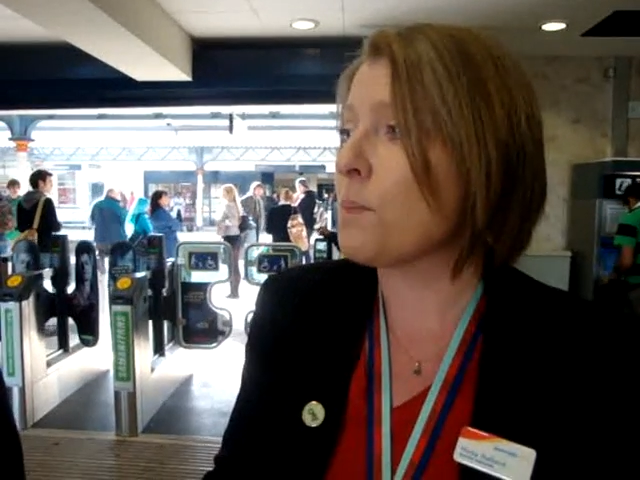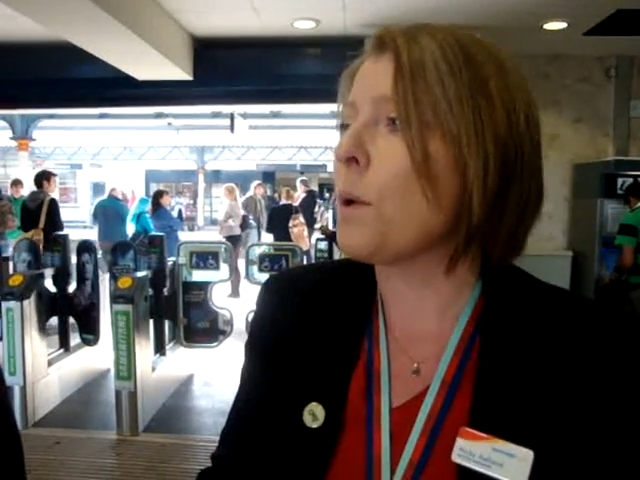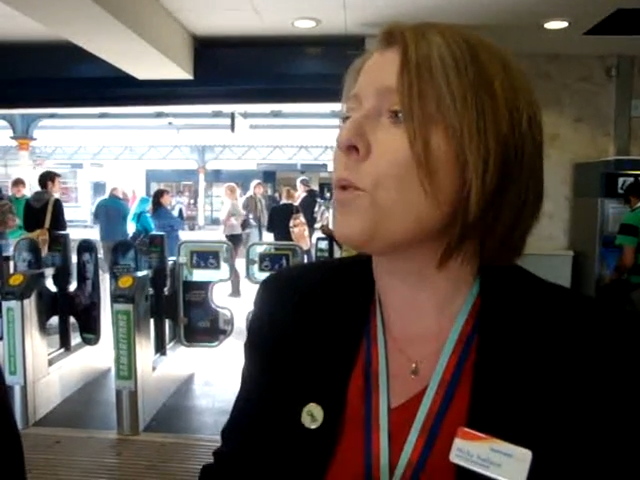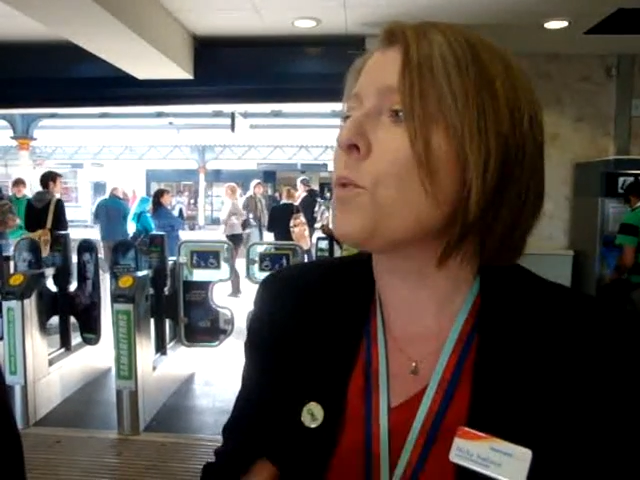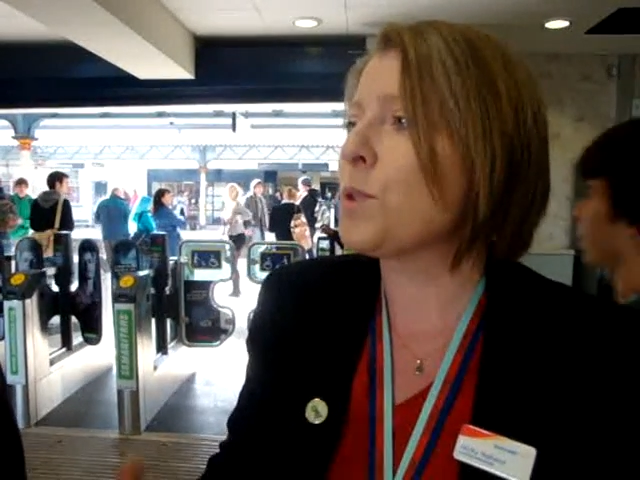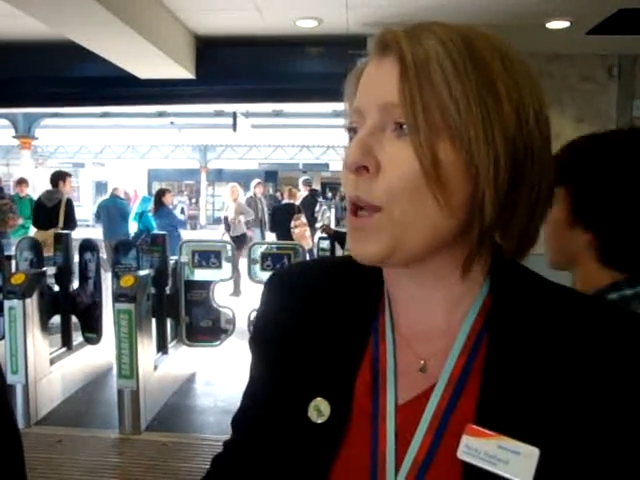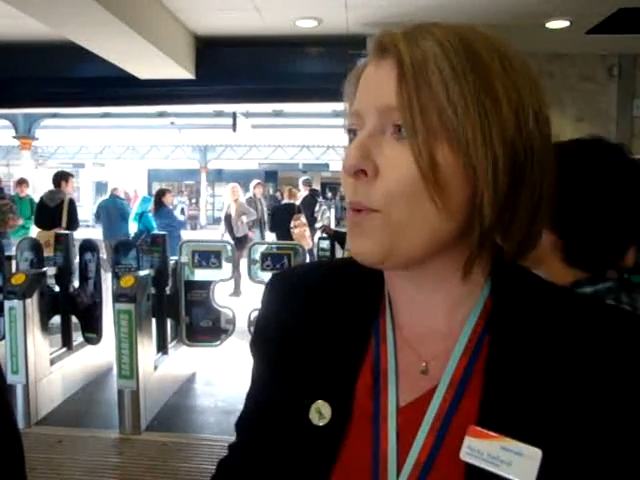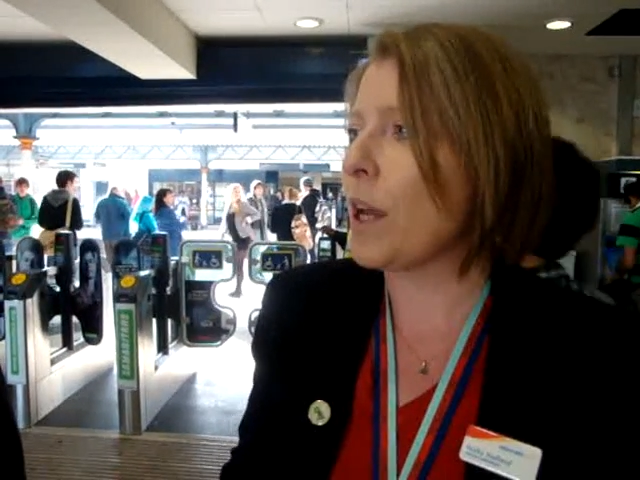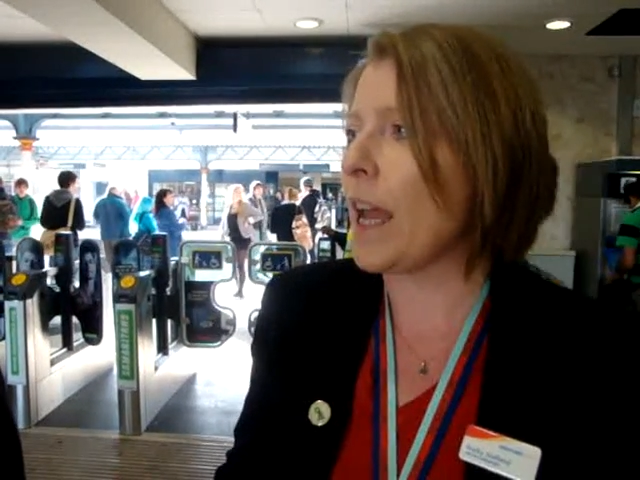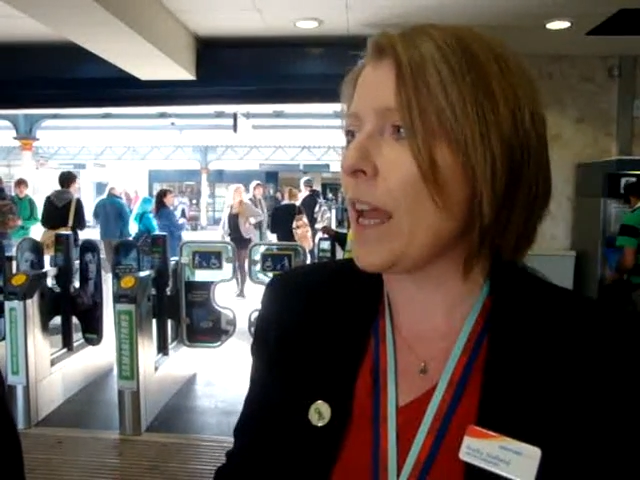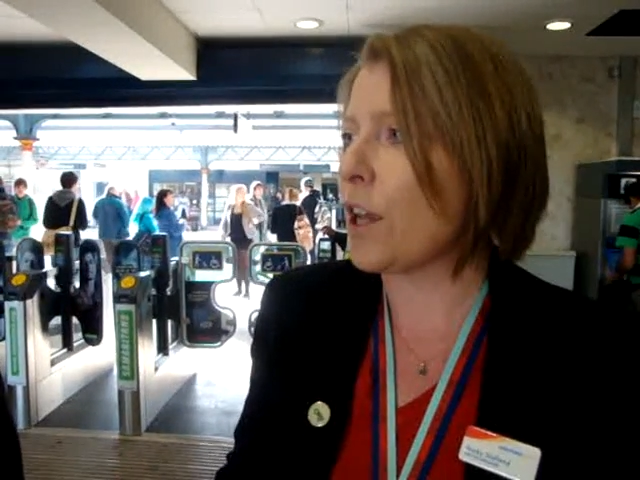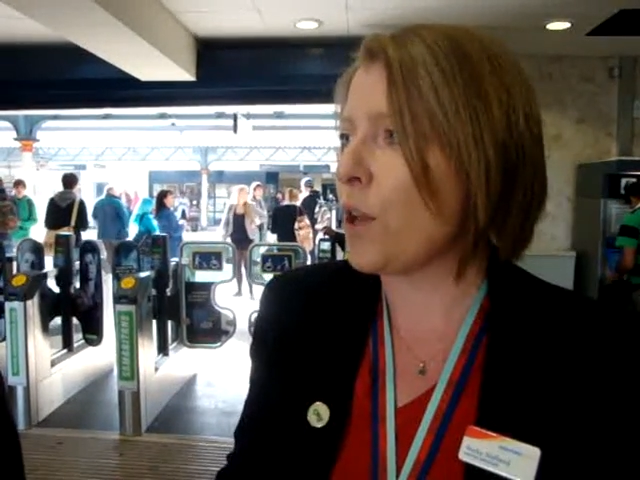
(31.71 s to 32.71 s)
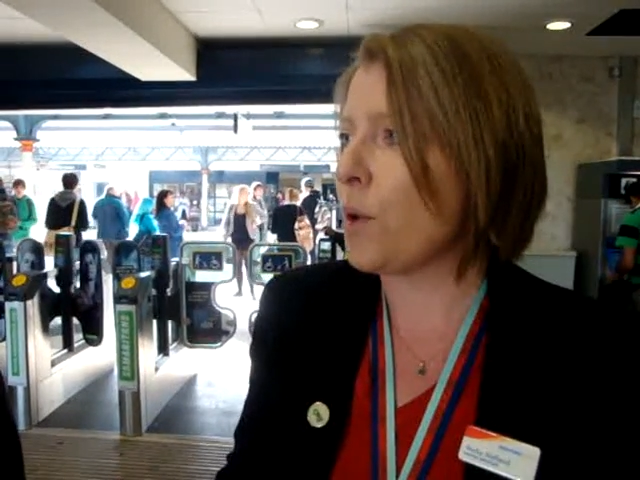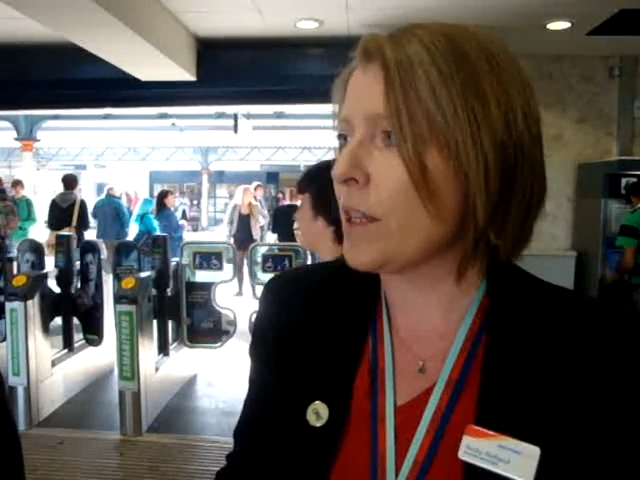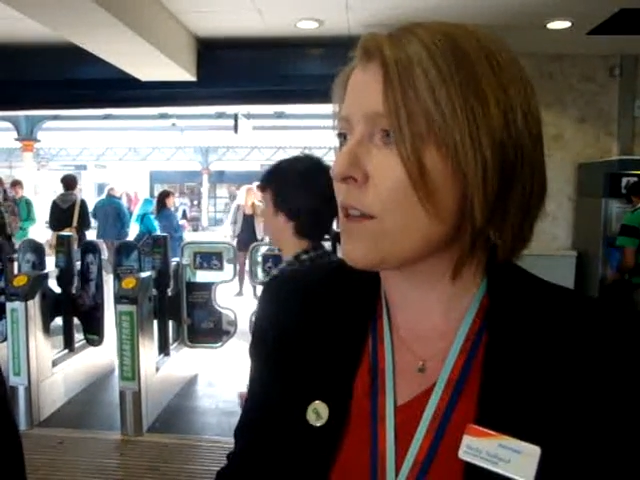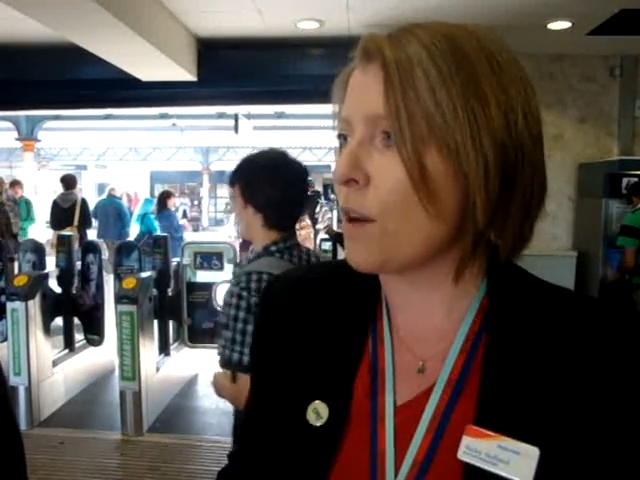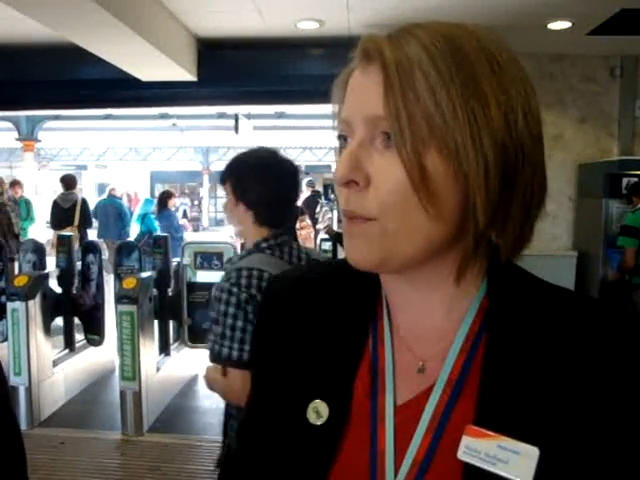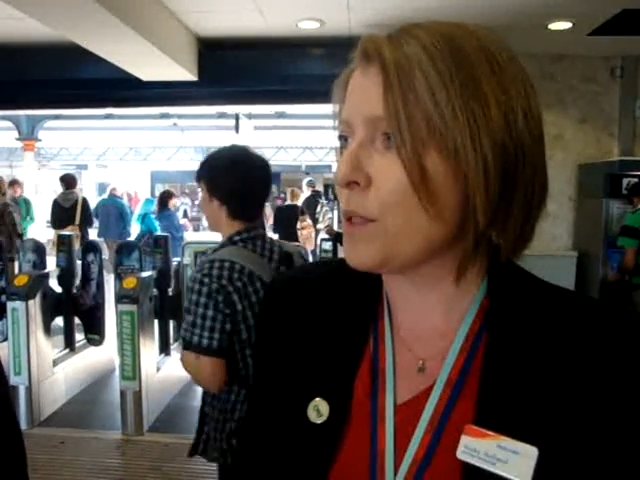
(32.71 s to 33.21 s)
but also we're getting queuing
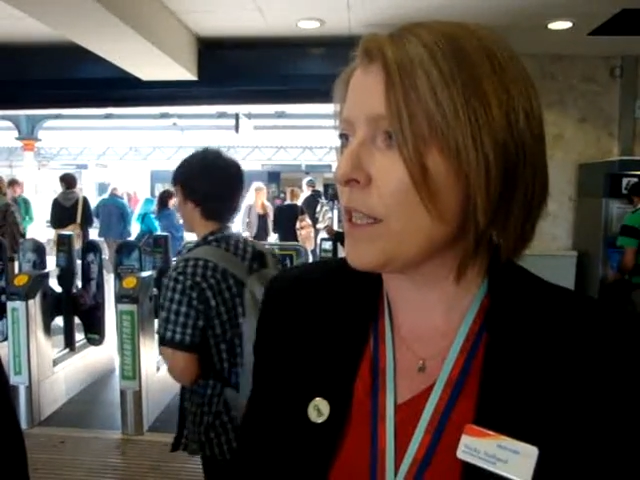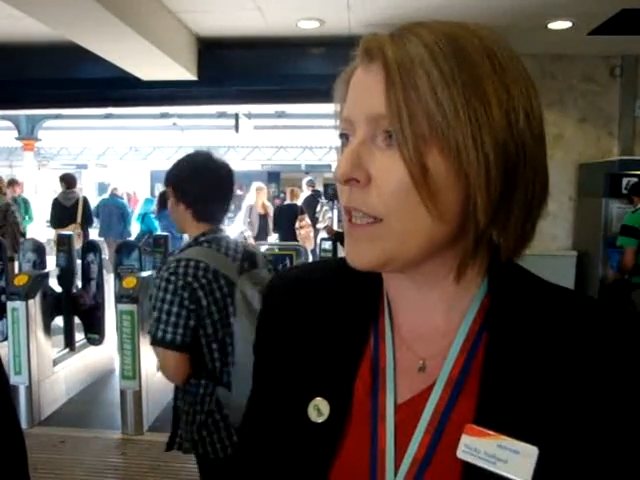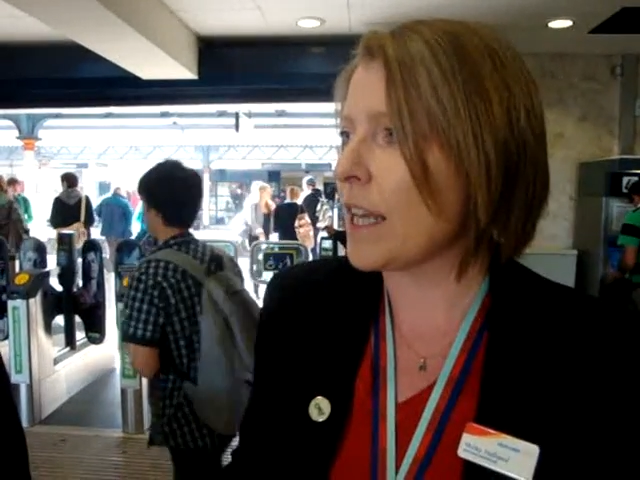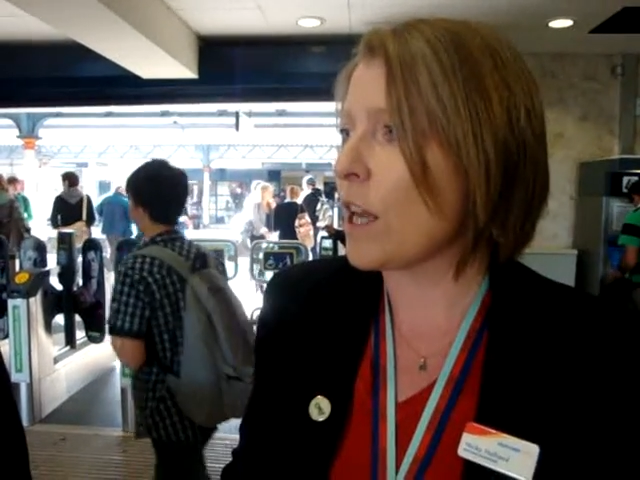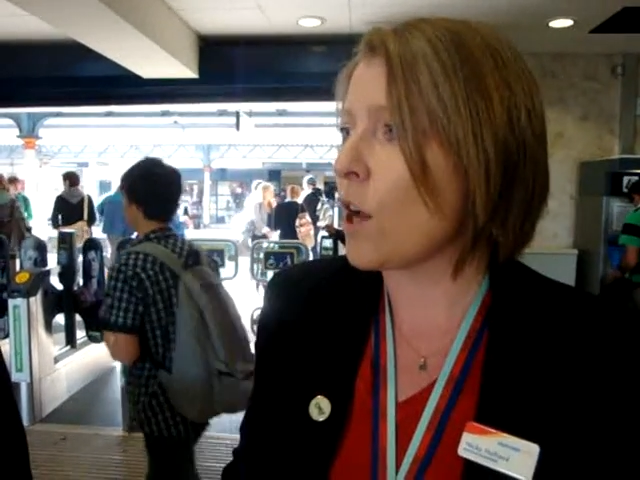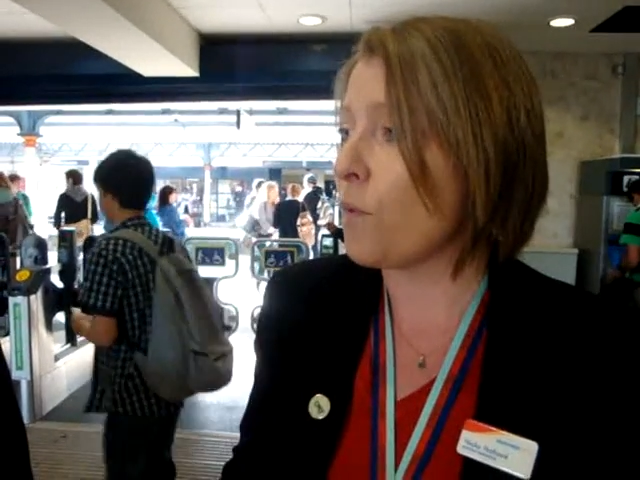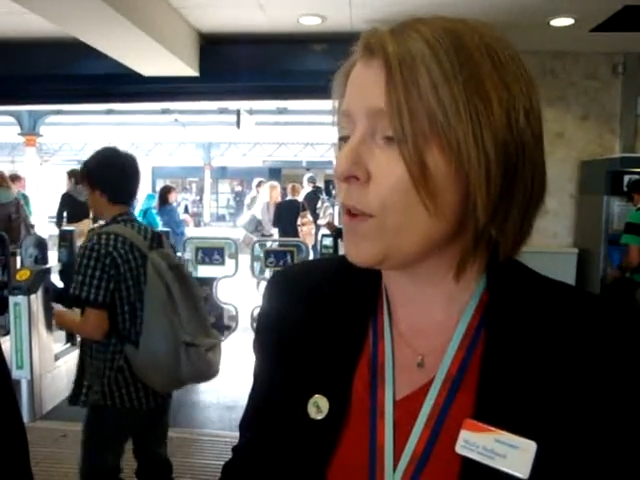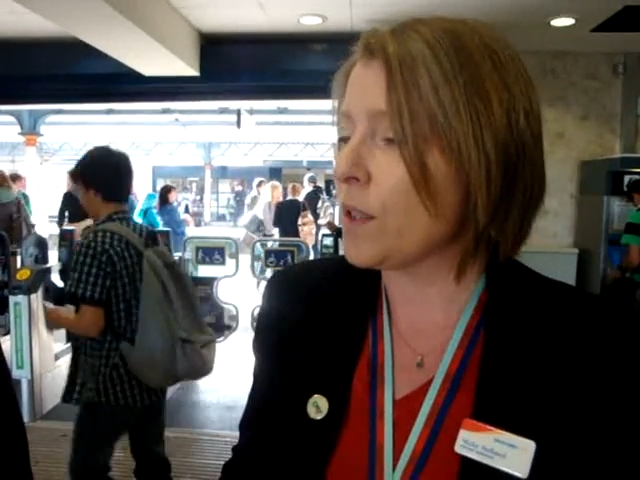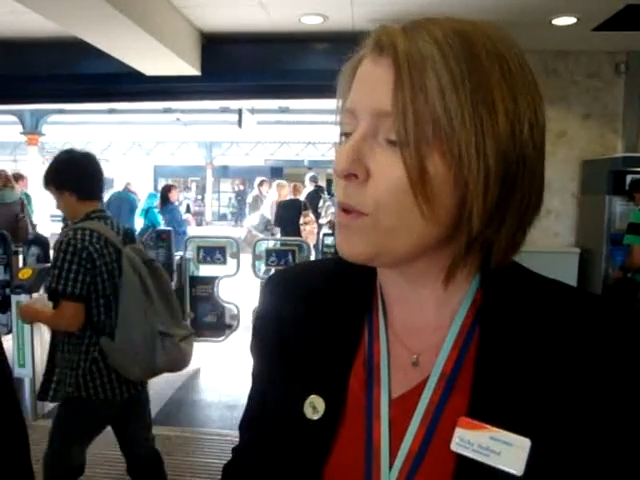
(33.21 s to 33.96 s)
times at the ticket office,